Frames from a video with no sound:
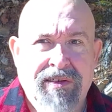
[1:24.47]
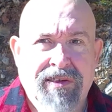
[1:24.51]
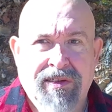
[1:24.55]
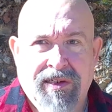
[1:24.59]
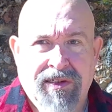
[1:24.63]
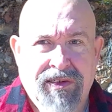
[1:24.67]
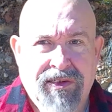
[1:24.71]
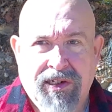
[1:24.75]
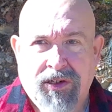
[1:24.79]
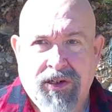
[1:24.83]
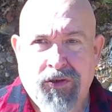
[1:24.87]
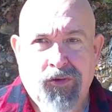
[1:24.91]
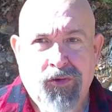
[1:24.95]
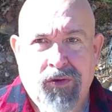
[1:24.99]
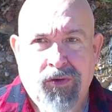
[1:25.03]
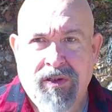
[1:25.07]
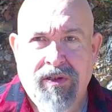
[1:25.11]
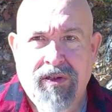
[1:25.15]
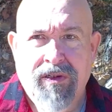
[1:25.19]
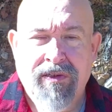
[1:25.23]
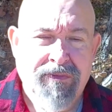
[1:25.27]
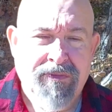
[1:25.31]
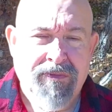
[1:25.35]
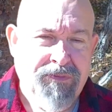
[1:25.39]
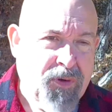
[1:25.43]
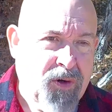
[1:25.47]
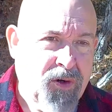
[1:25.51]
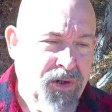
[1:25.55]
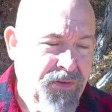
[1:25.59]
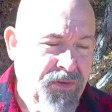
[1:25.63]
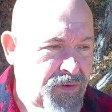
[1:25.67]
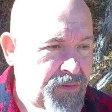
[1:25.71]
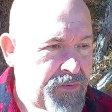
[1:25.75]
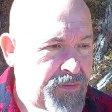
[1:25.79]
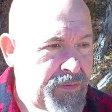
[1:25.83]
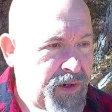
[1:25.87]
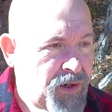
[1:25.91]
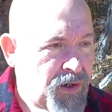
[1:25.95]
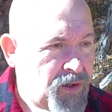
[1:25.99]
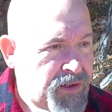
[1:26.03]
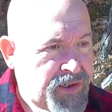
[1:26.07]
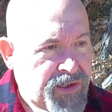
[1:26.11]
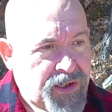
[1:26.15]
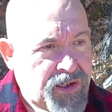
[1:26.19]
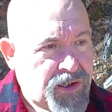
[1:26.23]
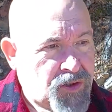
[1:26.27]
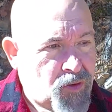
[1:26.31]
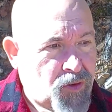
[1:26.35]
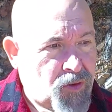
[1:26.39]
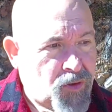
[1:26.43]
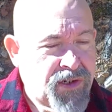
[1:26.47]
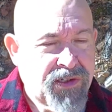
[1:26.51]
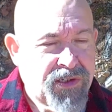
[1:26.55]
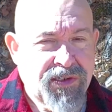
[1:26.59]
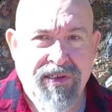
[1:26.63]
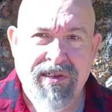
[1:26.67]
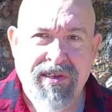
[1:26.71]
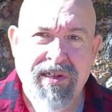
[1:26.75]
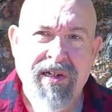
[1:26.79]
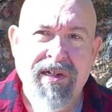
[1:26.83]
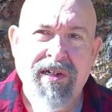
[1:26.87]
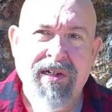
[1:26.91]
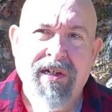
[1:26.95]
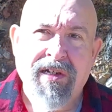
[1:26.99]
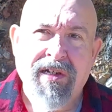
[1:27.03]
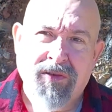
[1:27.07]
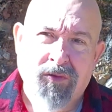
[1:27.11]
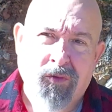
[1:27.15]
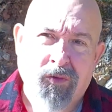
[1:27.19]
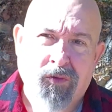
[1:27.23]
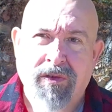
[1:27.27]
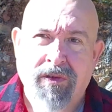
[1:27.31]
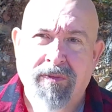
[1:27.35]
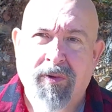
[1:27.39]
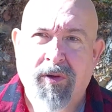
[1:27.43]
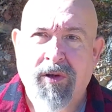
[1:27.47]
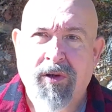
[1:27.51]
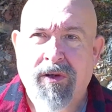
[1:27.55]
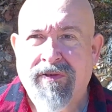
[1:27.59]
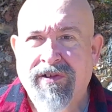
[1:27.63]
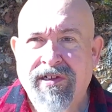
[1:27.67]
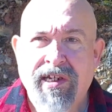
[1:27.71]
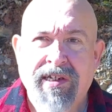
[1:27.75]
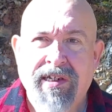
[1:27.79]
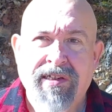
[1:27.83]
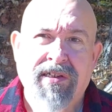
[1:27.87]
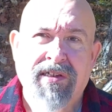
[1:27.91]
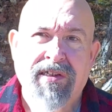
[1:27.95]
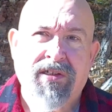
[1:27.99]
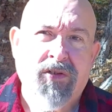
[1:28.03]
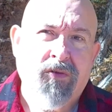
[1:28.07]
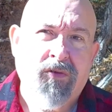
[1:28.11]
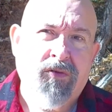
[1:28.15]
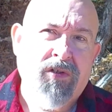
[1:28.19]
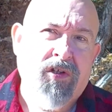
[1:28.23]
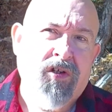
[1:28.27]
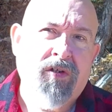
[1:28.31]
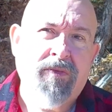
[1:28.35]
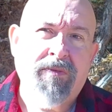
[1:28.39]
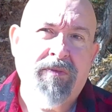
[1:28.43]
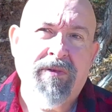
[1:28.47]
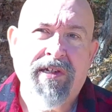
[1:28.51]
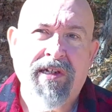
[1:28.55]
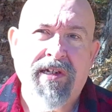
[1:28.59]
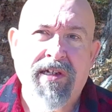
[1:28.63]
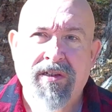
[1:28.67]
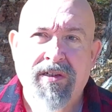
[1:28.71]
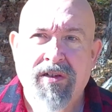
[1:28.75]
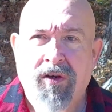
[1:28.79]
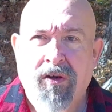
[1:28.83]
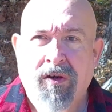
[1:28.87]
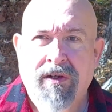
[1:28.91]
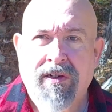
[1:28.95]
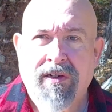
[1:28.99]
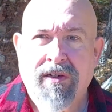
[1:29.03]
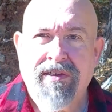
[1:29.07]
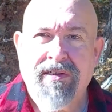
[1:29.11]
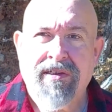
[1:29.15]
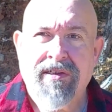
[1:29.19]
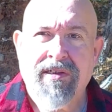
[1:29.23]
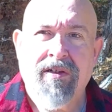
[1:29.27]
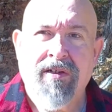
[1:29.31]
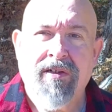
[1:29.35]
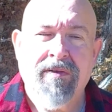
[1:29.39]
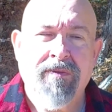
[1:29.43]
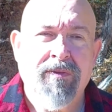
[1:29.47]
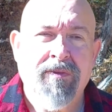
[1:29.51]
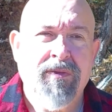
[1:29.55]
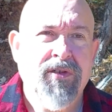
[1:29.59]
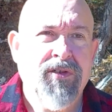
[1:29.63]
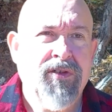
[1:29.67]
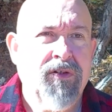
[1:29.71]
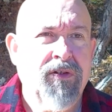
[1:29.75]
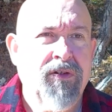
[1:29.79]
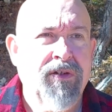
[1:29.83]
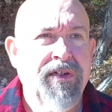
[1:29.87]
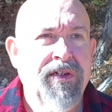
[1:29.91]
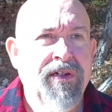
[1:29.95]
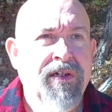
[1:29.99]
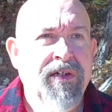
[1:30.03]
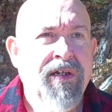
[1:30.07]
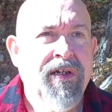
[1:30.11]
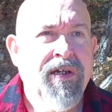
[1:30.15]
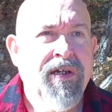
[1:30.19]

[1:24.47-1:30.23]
the central part of America, across northern part of Texas, Oklahoma, into Arkansas and Missouri.